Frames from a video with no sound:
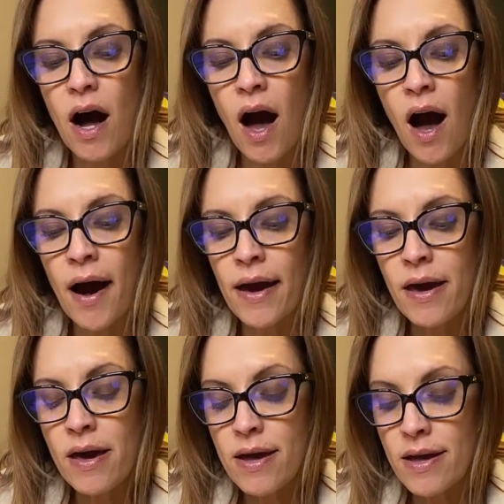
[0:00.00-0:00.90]

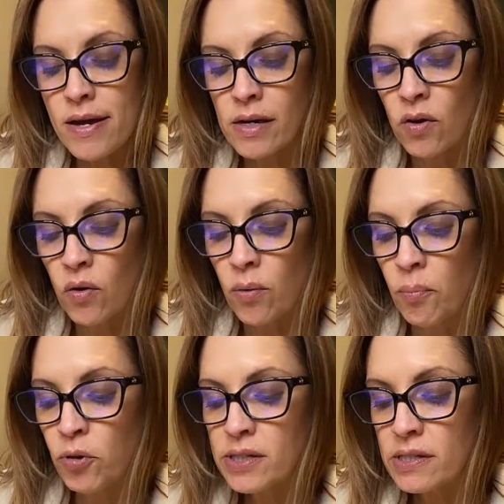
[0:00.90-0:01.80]
I
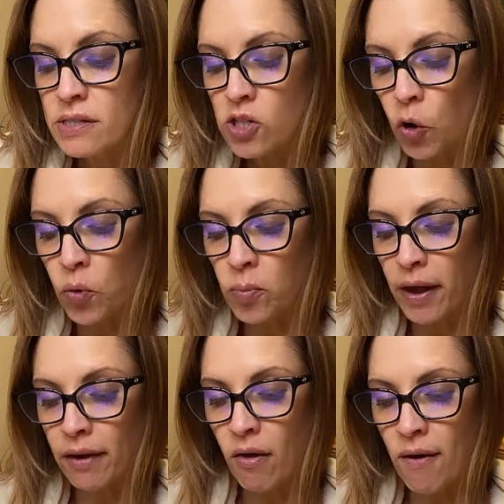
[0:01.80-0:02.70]
put soap
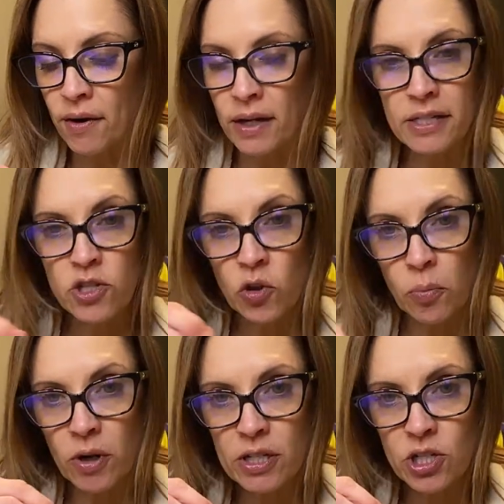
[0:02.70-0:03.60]
on a
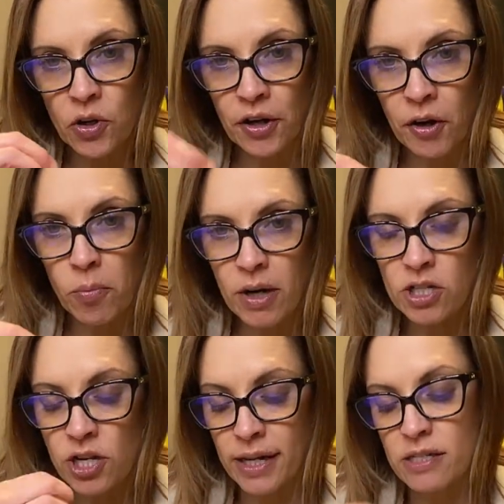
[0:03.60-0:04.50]
toothbrush or nail brush
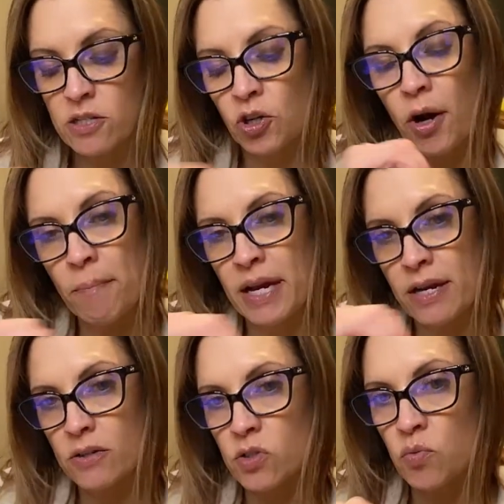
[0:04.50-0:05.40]
and I scrub my
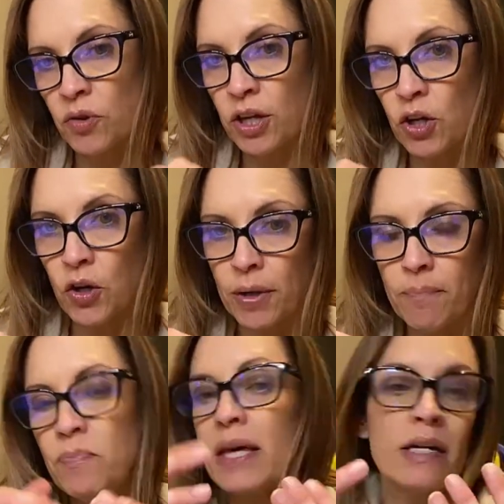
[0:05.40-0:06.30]
nails really good
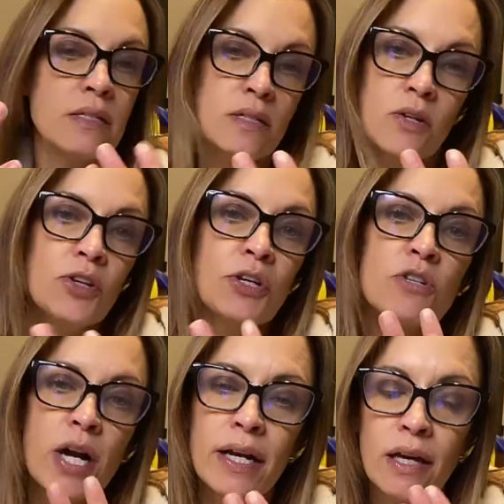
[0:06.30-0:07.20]
because you're
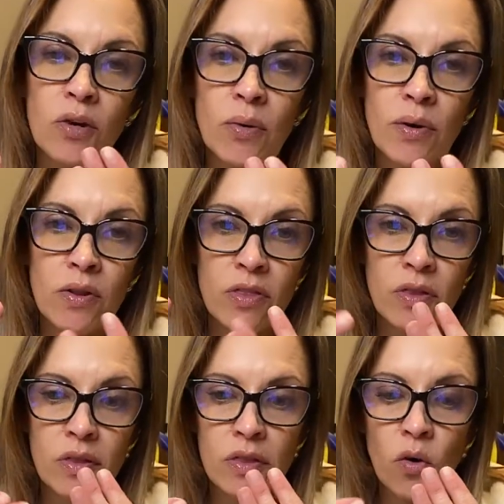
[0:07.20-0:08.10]
trying to get
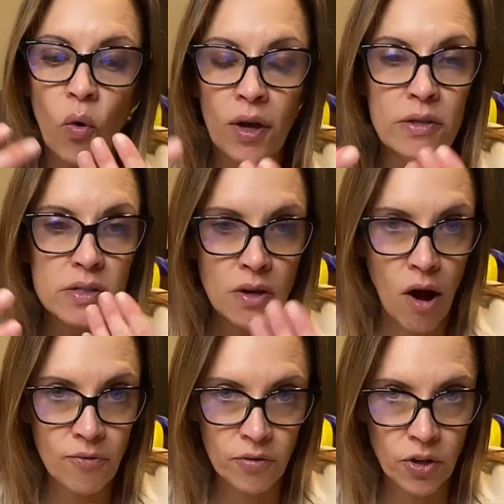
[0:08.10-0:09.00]
the oils
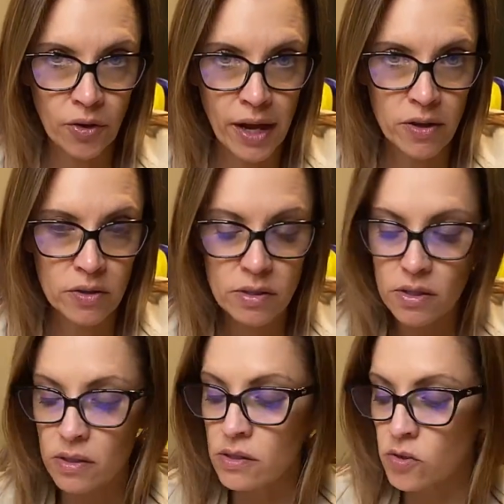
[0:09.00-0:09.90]
off of your nails,
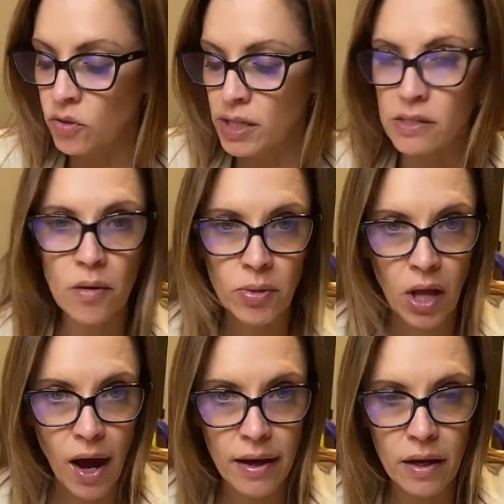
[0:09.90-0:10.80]
so these
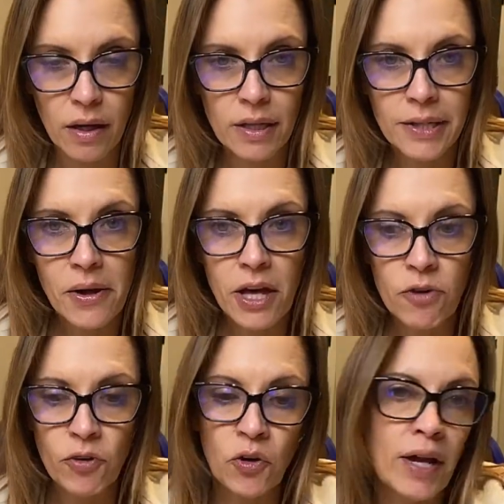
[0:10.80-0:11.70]
apply. If
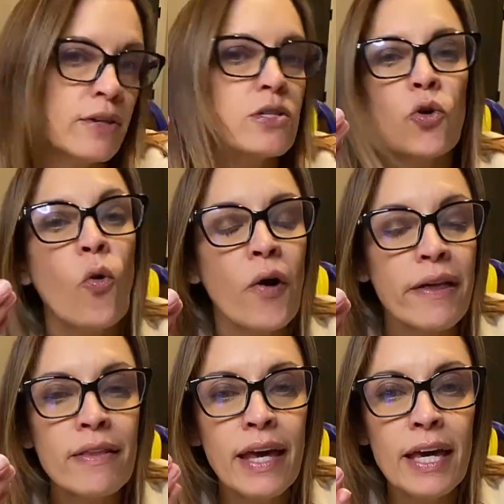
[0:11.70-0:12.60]
your nails are
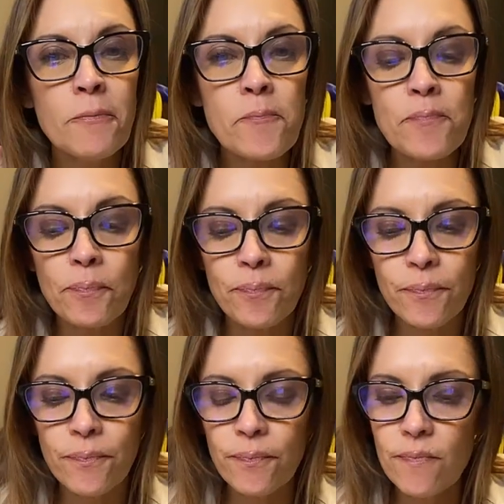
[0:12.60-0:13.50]
oily,
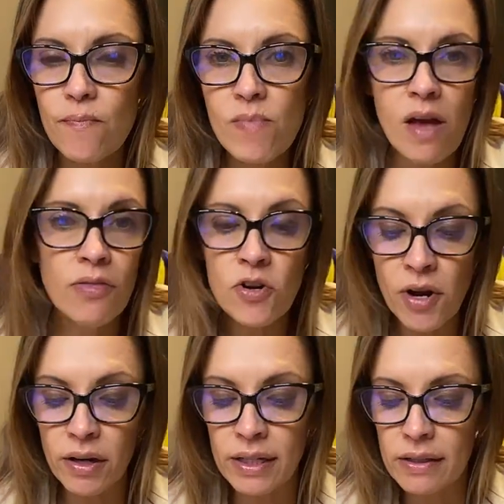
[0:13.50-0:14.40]
they're
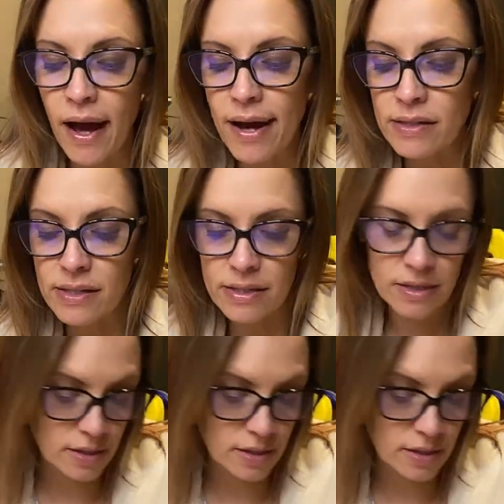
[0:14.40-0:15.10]
not gonna last.